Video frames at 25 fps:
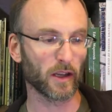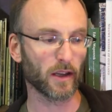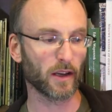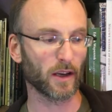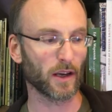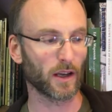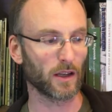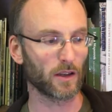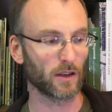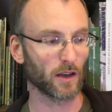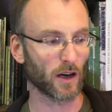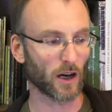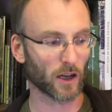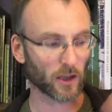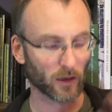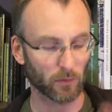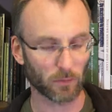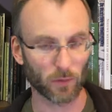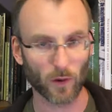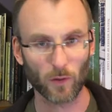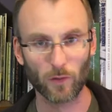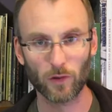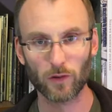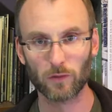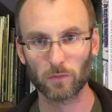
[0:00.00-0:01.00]
and other
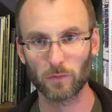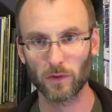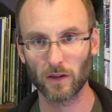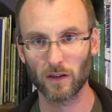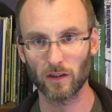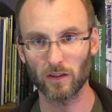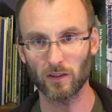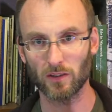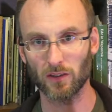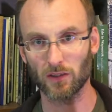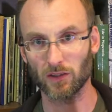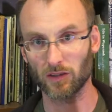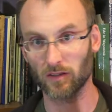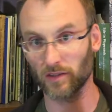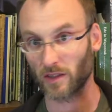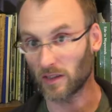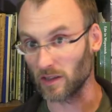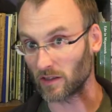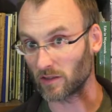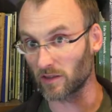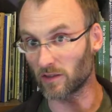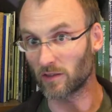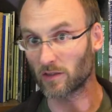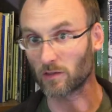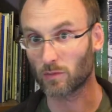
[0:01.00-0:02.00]
Bovismilde
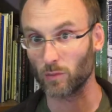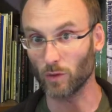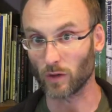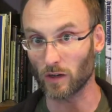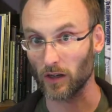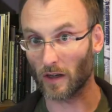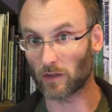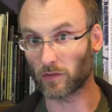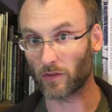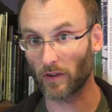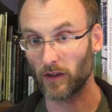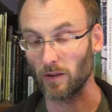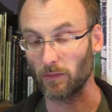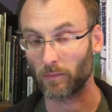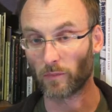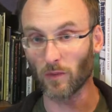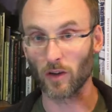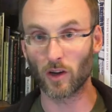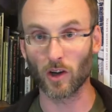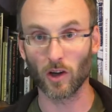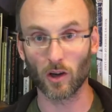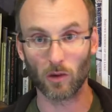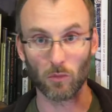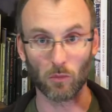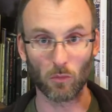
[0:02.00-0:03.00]
citizens were living
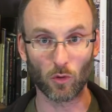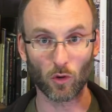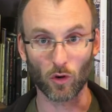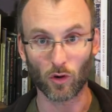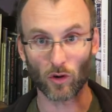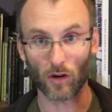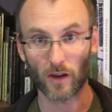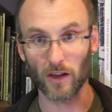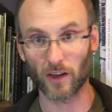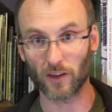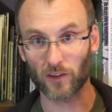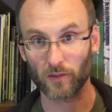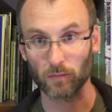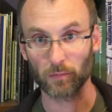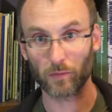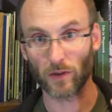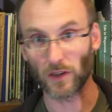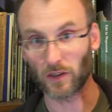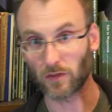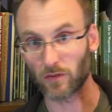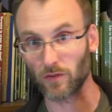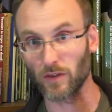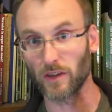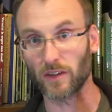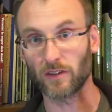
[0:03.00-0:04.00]
more or less
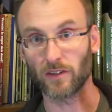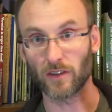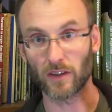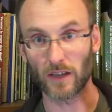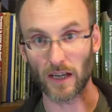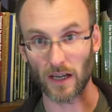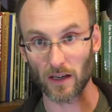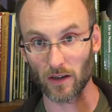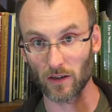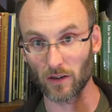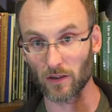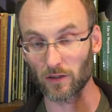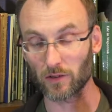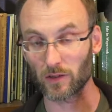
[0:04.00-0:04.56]
peacefully together.